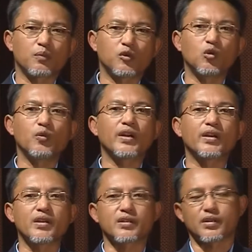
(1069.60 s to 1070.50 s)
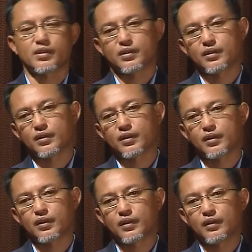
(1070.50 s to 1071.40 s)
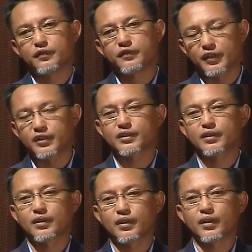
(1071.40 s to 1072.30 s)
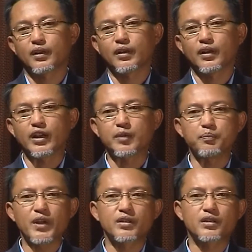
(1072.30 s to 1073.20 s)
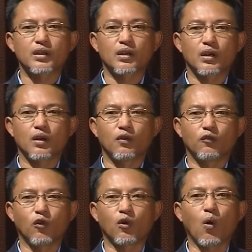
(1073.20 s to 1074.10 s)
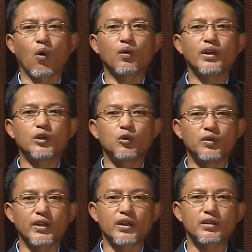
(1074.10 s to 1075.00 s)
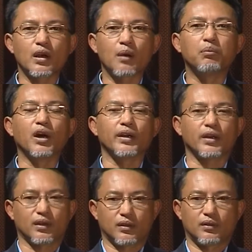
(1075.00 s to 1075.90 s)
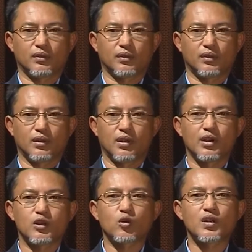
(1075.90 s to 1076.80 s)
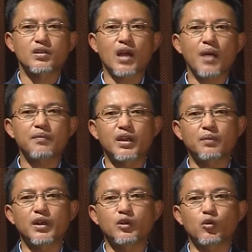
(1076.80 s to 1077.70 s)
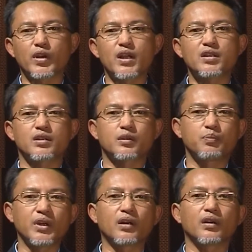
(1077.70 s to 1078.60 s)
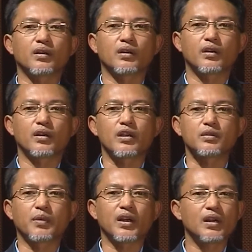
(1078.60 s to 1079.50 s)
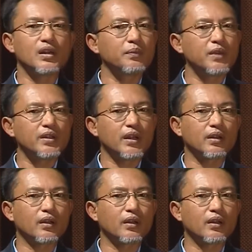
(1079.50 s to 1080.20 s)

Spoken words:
two weaknesses. First, it meets for only 2 days per year. So, the time given to each speaker is very limited,